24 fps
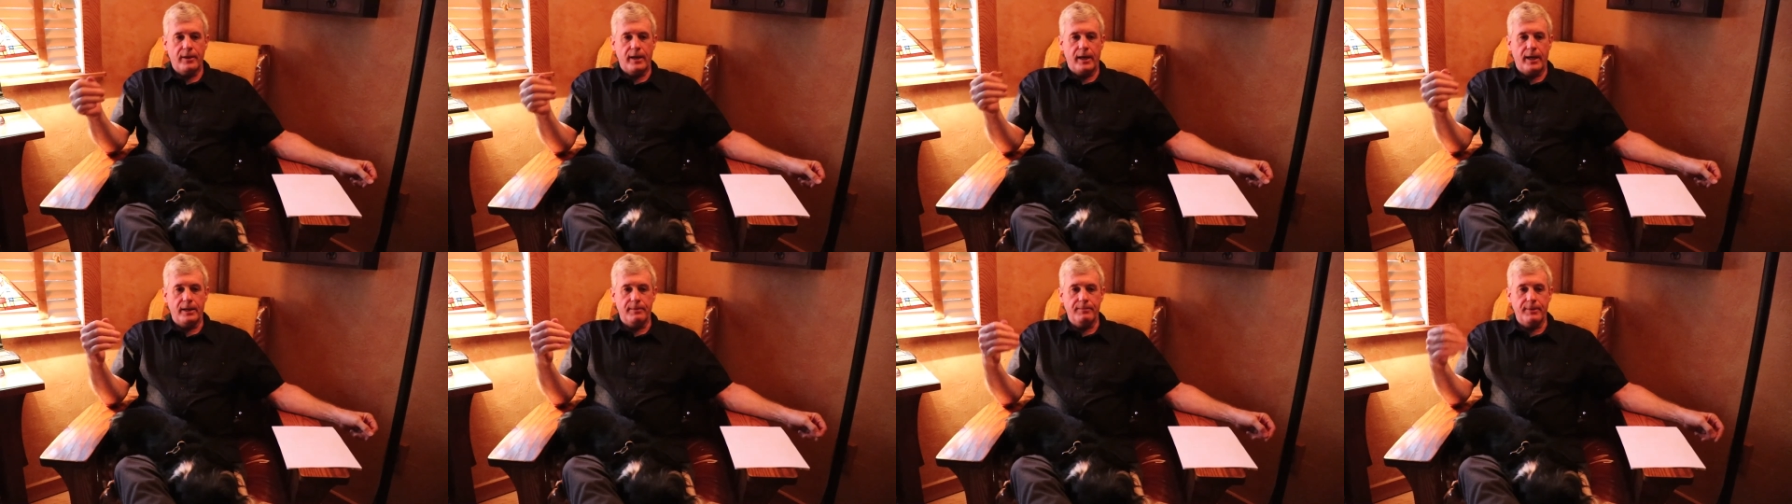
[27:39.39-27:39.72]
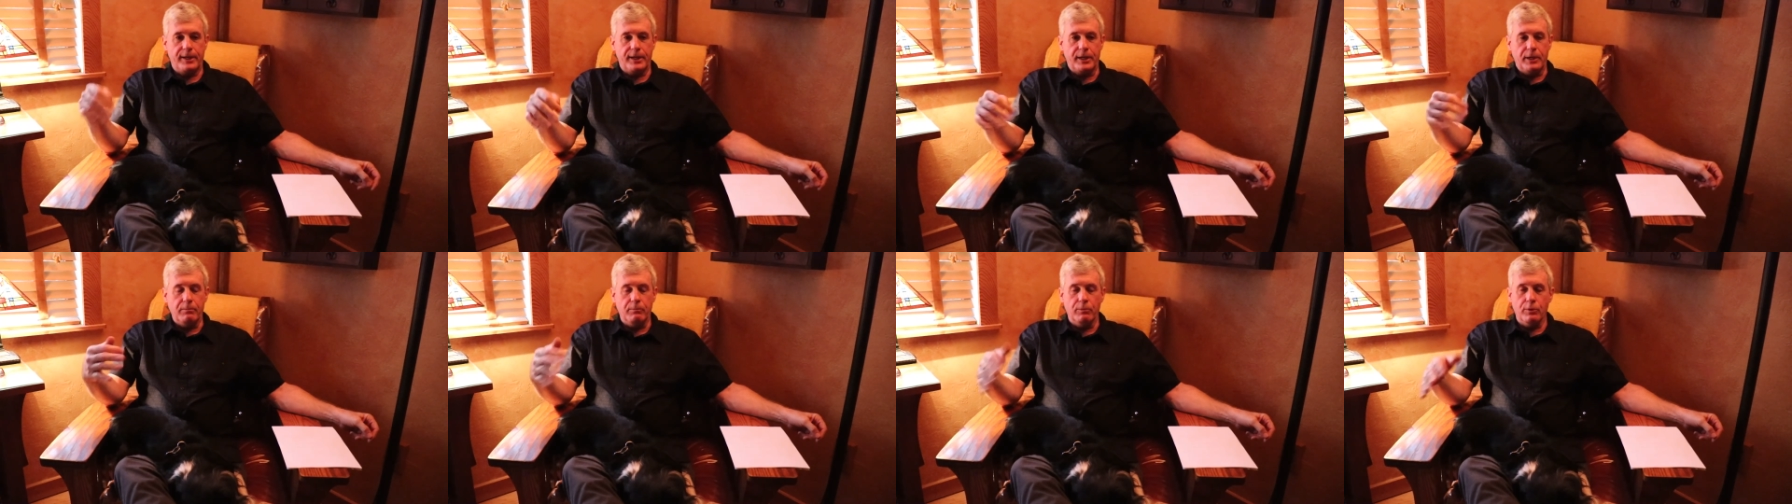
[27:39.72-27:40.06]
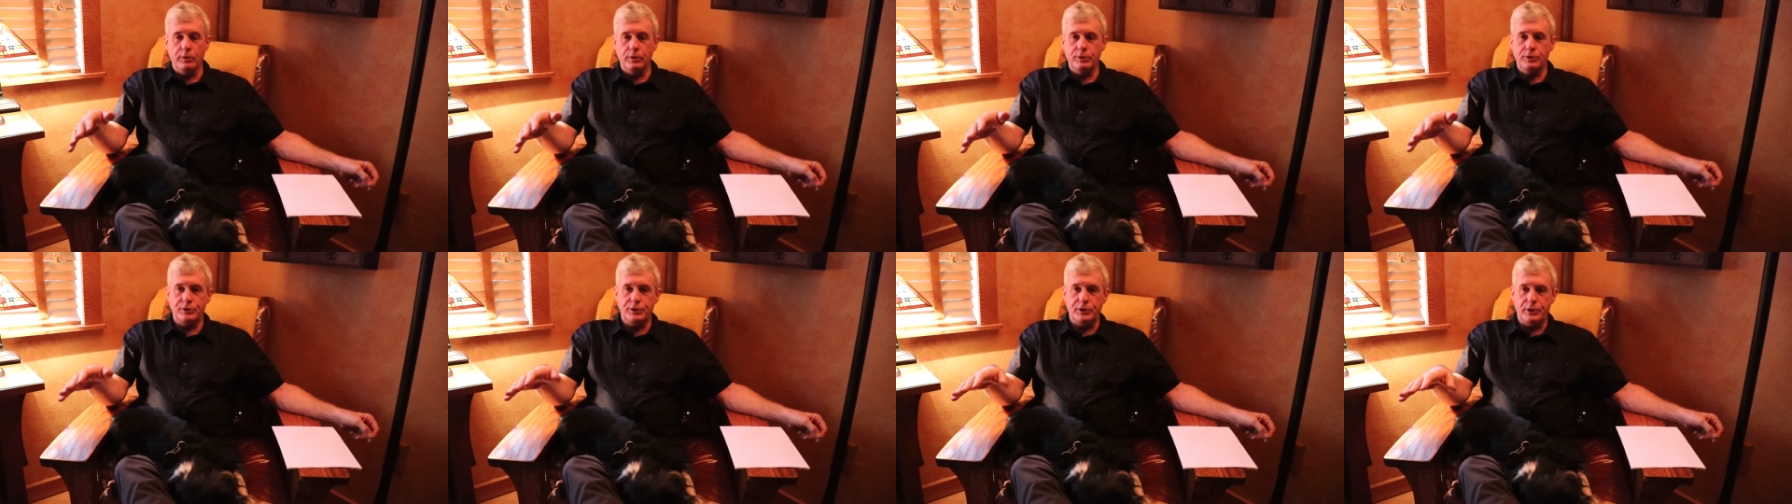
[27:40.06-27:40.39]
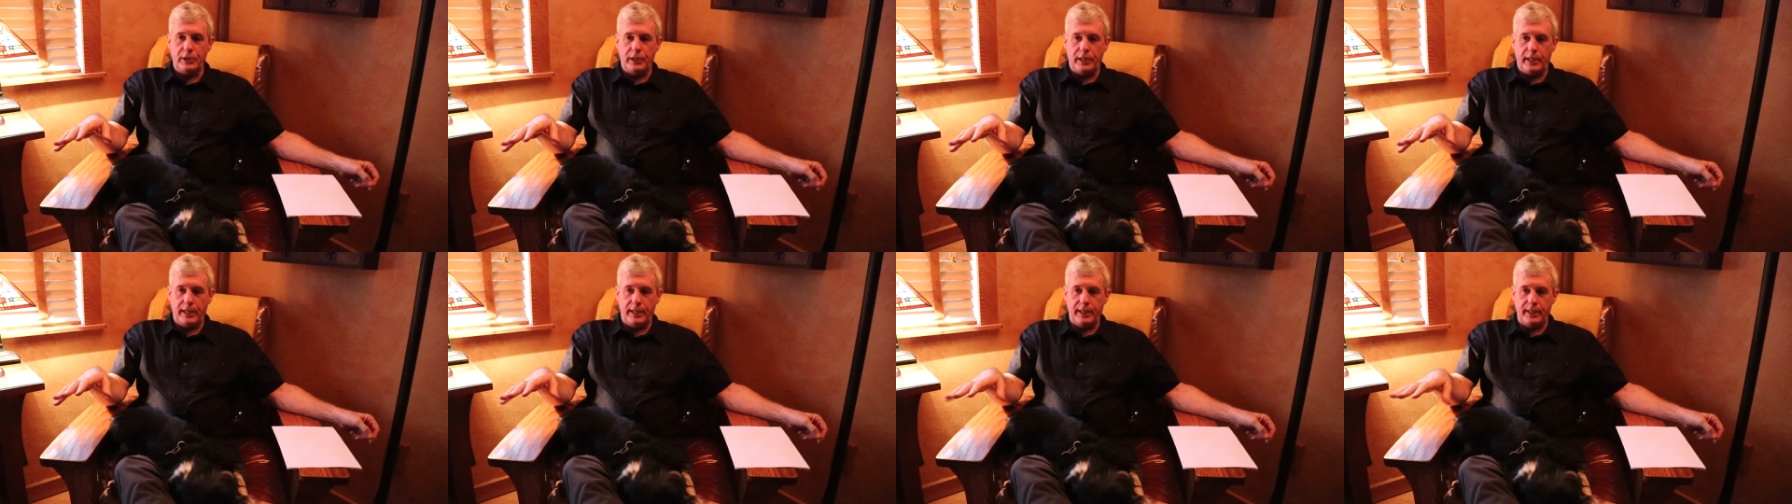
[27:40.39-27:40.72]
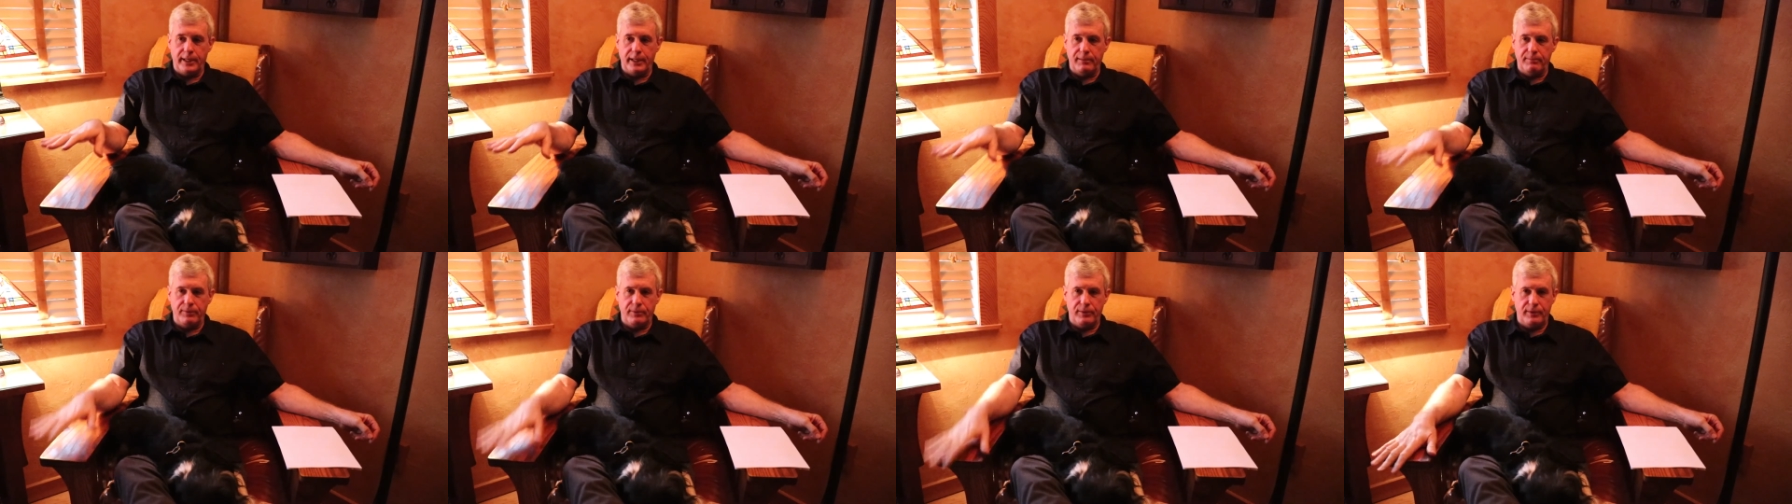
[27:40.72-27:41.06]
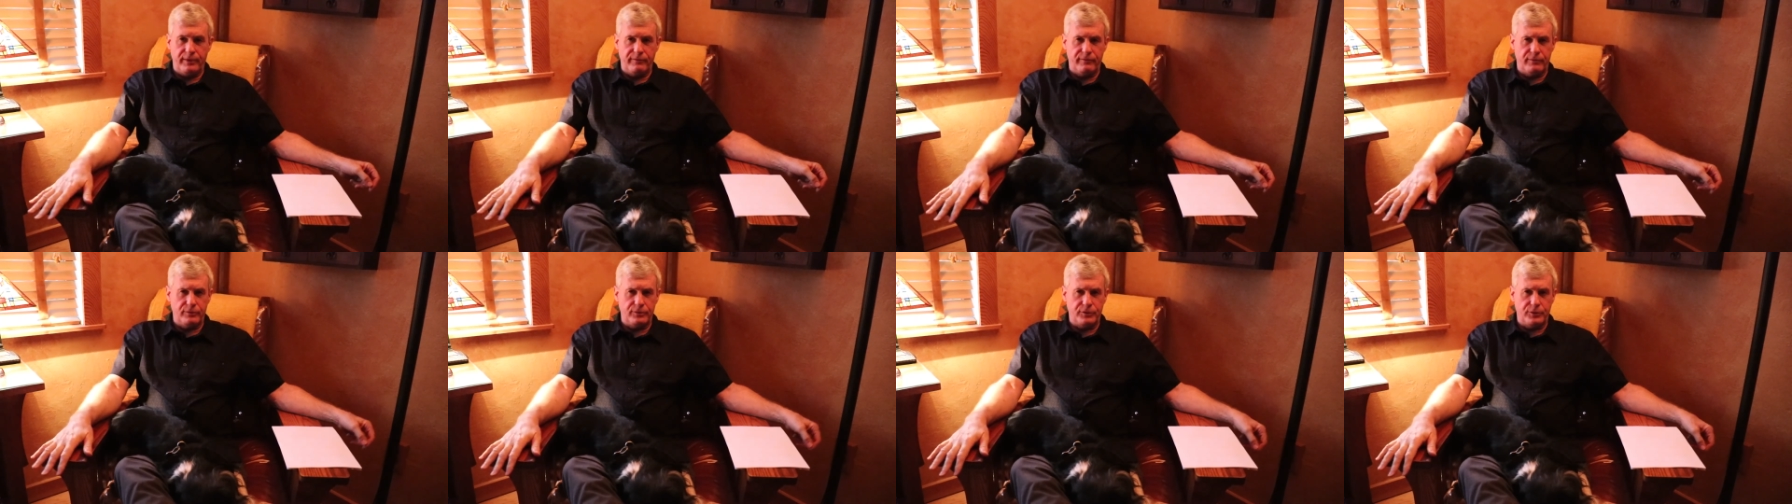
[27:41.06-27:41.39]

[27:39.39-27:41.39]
Had to make an emergency landing, I believe